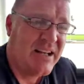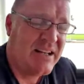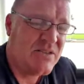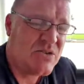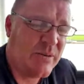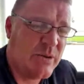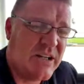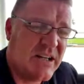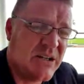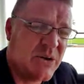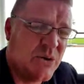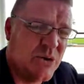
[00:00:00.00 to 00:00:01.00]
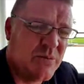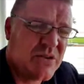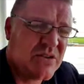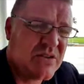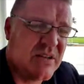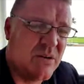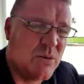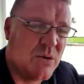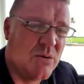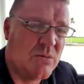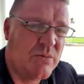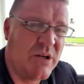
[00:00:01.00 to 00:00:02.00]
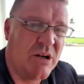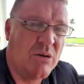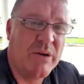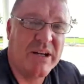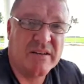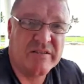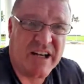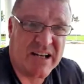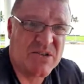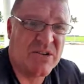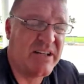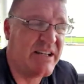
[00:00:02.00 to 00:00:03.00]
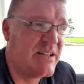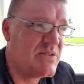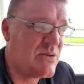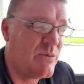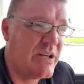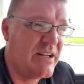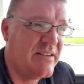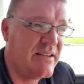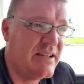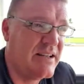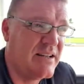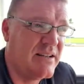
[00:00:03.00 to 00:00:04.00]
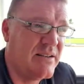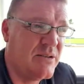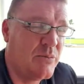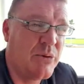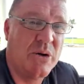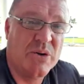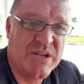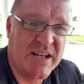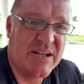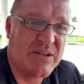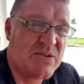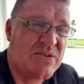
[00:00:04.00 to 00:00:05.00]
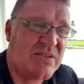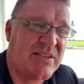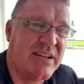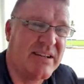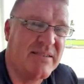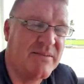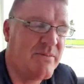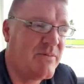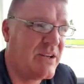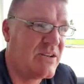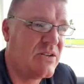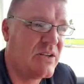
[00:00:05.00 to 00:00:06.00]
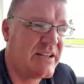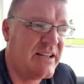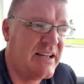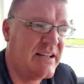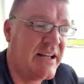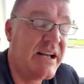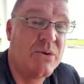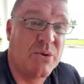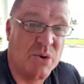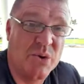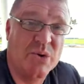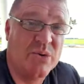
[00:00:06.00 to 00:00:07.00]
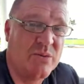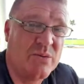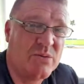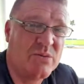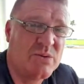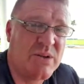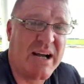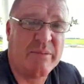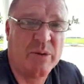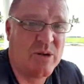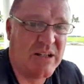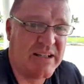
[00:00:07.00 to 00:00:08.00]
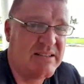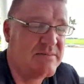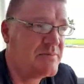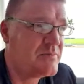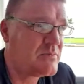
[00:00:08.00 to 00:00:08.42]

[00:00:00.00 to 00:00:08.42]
And some of the other groups that were, about the vaccines, about the protests, things like that, they grew rapidly.